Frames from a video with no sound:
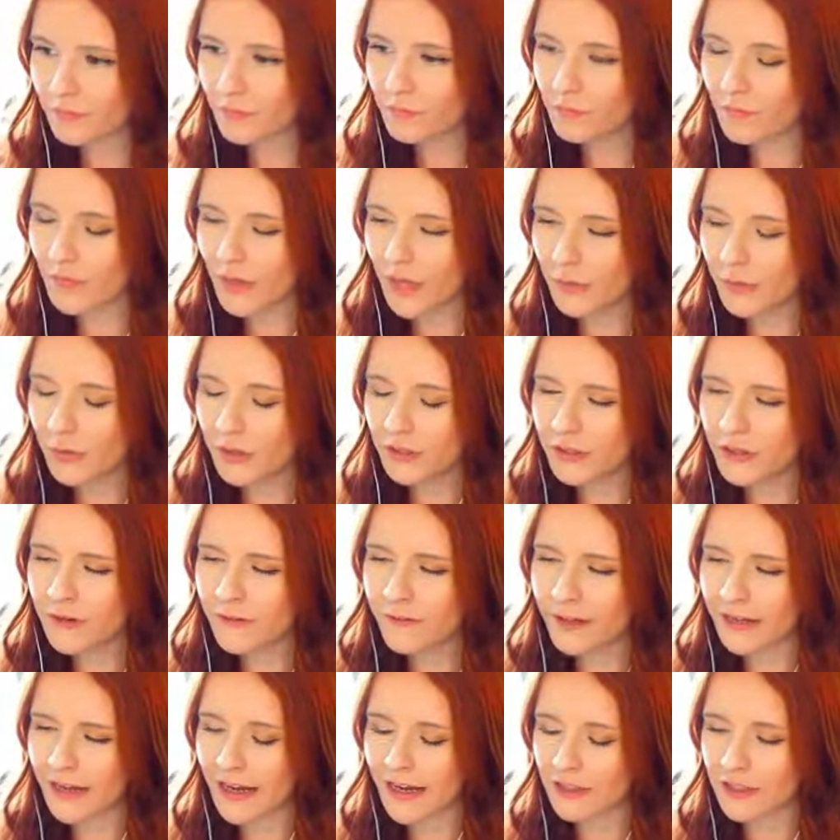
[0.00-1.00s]
I wonder
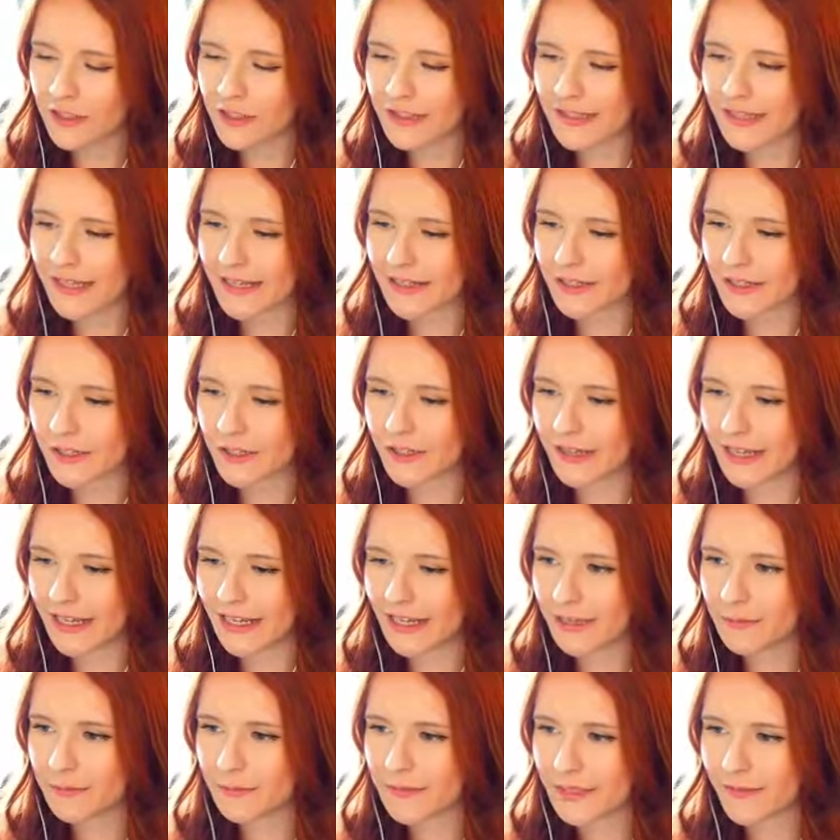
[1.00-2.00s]
if it actually says their
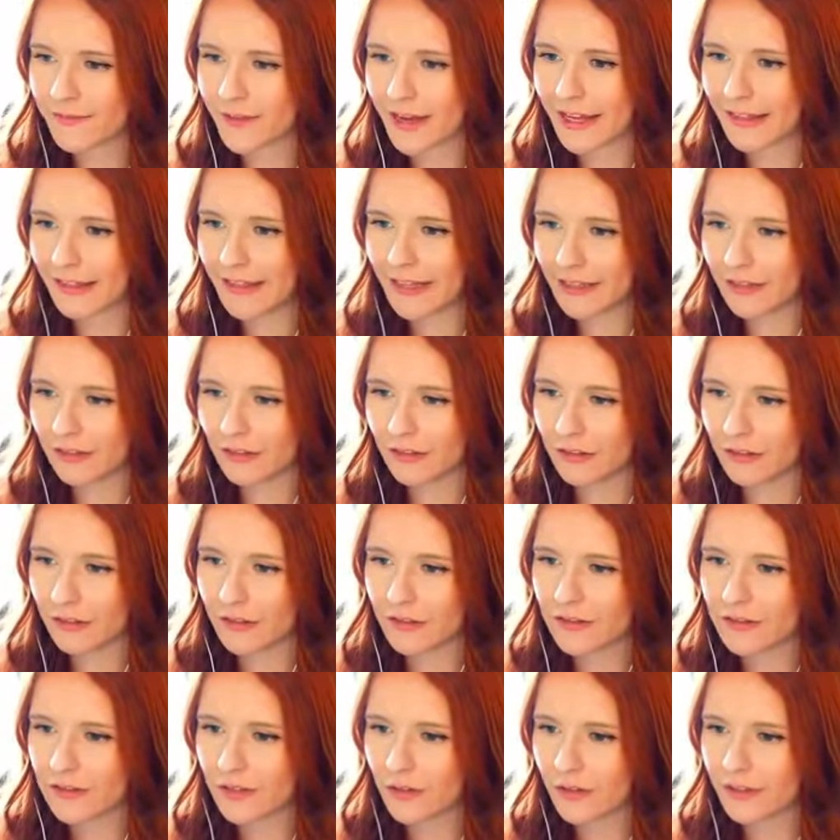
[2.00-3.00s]
names, if I had like
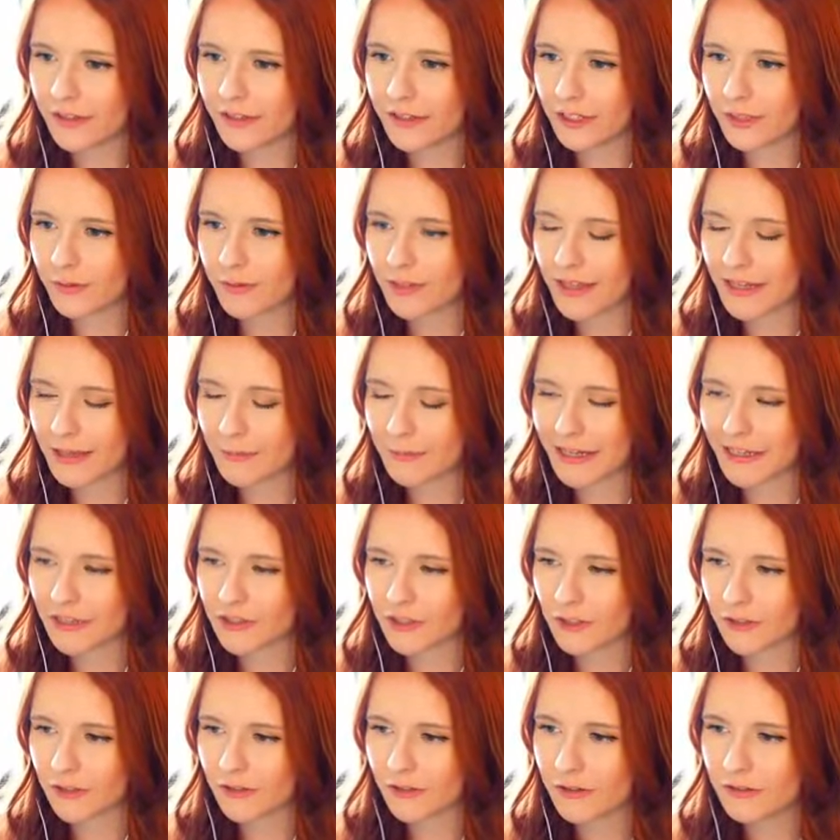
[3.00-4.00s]
looked on there with like my
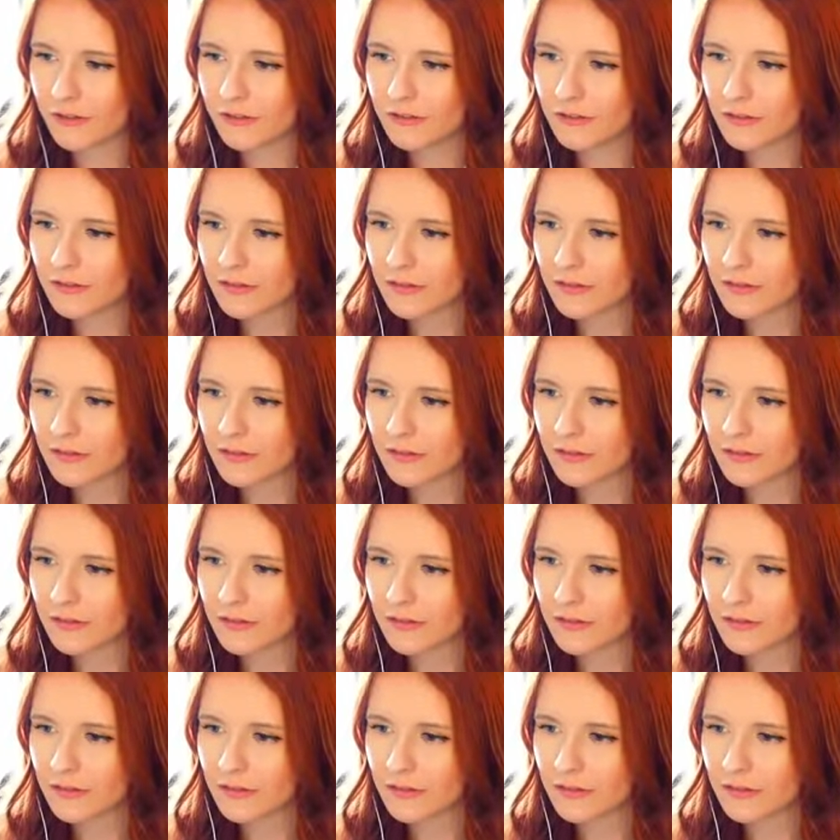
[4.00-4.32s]
journal.